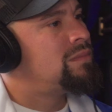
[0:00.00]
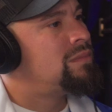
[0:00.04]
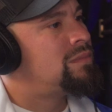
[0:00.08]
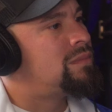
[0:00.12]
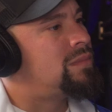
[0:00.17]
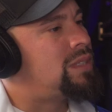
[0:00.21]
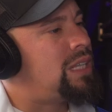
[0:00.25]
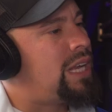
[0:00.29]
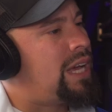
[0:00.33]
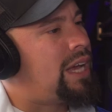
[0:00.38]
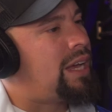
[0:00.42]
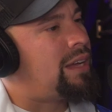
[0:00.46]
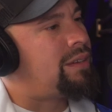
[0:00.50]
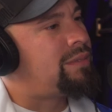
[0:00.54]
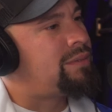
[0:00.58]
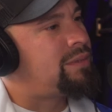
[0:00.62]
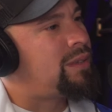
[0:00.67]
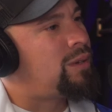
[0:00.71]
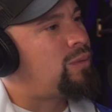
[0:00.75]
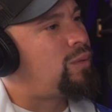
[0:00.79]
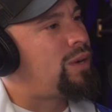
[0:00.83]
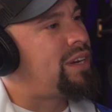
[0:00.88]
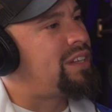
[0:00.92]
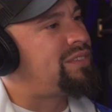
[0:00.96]
Yeah.
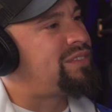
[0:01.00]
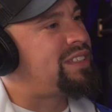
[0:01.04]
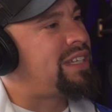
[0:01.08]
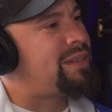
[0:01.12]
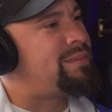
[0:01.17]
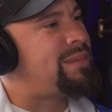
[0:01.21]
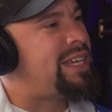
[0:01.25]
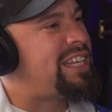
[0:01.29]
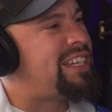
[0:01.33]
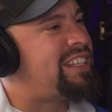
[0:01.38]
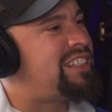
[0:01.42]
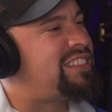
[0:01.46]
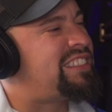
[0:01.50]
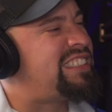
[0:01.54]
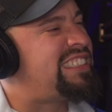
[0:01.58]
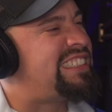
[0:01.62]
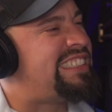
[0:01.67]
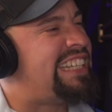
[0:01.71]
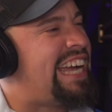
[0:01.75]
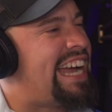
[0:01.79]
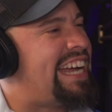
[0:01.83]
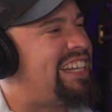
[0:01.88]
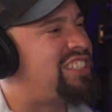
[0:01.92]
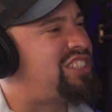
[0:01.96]
What if they made a
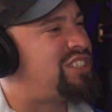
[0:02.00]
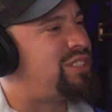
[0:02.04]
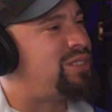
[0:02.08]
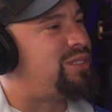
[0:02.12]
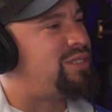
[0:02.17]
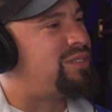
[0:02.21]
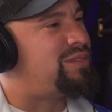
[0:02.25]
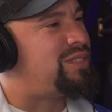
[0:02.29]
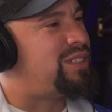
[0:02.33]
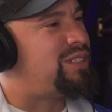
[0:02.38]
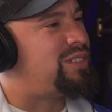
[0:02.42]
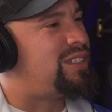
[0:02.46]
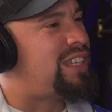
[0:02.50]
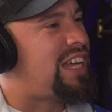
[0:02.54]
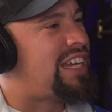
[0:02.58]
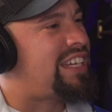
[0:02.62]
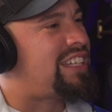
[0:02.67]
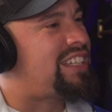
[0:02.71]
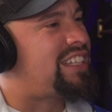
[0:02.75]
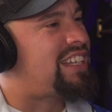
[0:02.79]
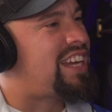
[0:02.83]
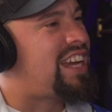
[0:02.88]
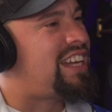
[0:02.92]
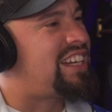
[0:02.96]
statue of you,
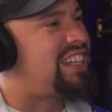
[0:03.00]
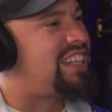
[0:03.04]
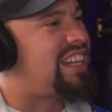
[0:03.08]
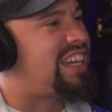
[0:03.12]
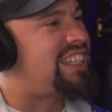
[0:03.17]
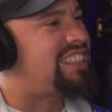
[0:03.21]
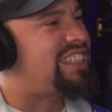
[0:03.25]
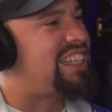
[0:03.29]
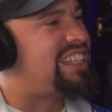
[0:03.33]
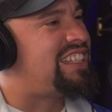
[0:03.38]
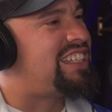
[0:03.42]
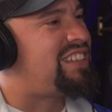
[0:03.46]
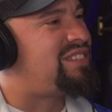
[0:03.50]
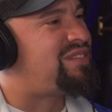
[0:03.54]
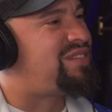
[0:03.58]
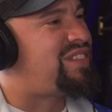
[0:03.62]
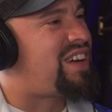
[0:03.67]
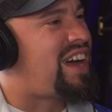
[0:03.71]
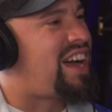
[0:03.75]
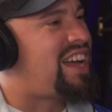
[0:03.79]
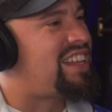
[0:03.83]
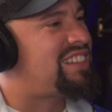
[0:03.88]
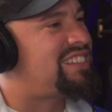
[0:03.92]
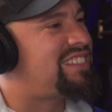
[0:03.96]
kind of like they did
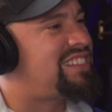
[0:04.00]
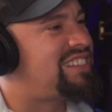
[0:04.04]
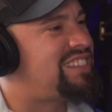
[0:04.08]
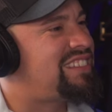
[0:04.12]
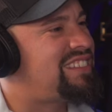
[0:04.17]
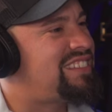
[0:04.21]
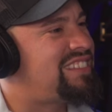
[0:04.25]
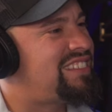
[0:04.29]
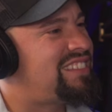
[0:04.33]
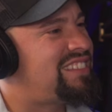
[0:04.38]
Fonz?